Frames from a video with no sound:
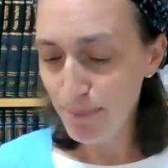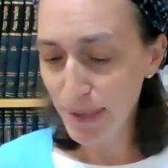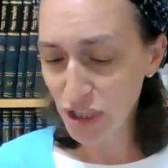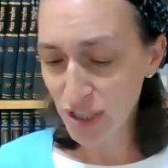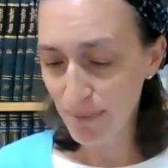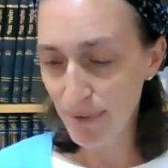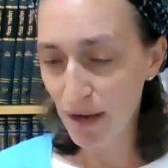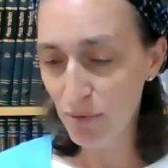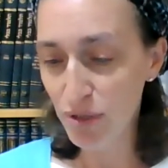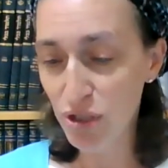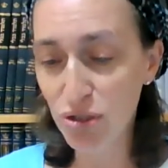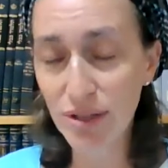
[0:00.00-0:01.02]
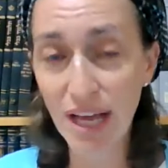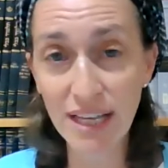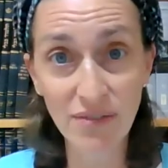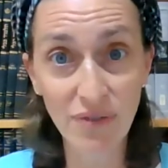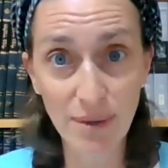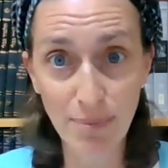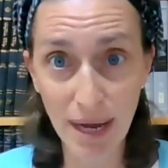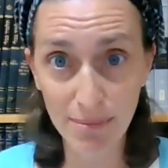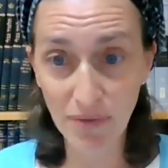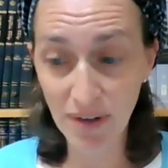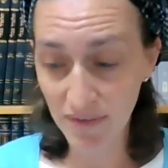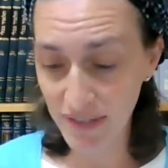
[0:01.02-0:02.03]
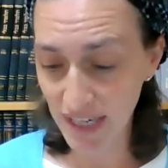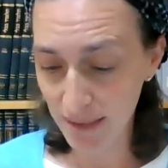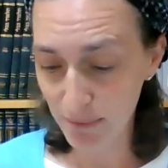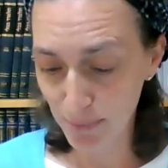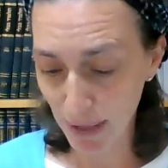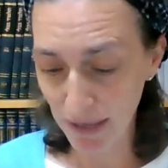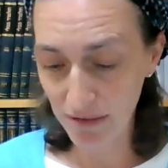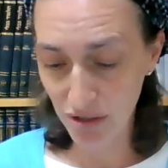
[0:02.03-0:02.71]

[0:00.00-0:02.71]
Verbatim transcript: Bishlama were two lines from the bottom of Kaftet Mubet,